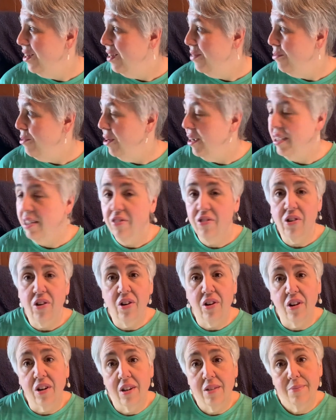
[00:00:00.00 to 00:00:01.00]
walking a
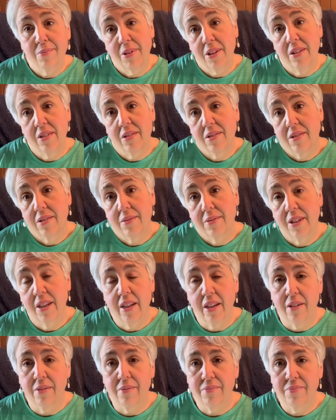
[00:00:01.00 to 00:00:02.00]
dog, because, you
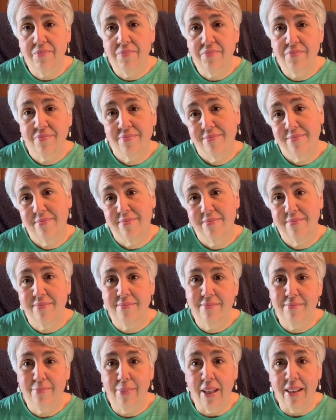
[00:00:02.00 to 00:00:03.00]
know,
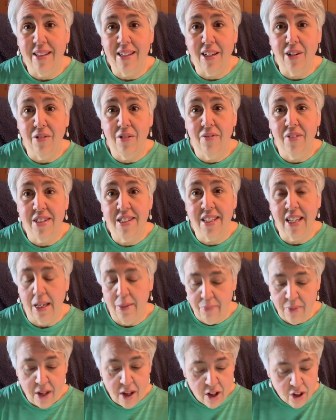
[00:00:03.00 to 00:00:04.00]
we will investigate.
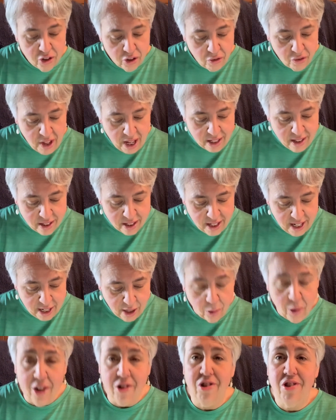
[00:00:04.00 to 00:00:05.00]
So that's the 10
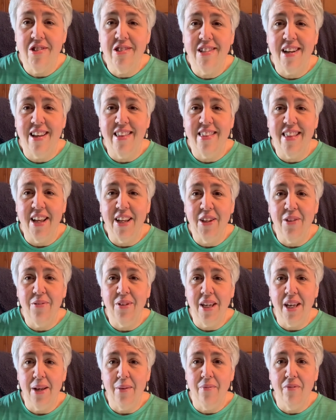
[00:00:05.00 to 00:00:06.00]
questions. I thank you,
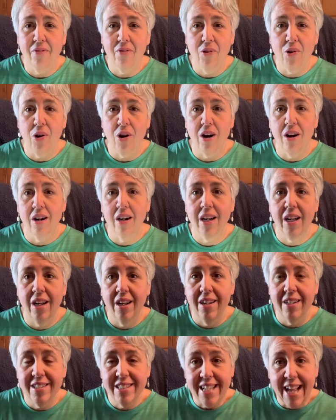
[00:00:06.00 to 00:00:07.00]
Kim, for
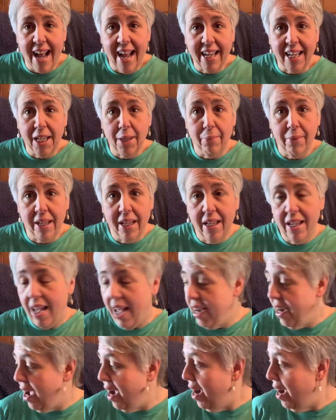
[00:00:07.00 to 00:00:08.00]
tagging me.
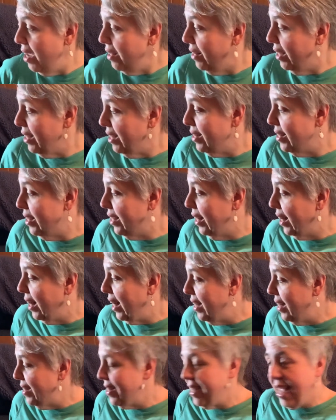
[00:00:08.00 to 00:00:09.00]
And I'd like to
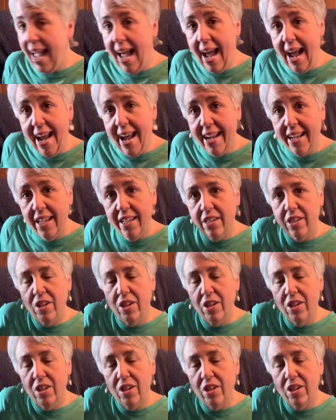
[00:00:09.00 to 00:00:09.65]
tag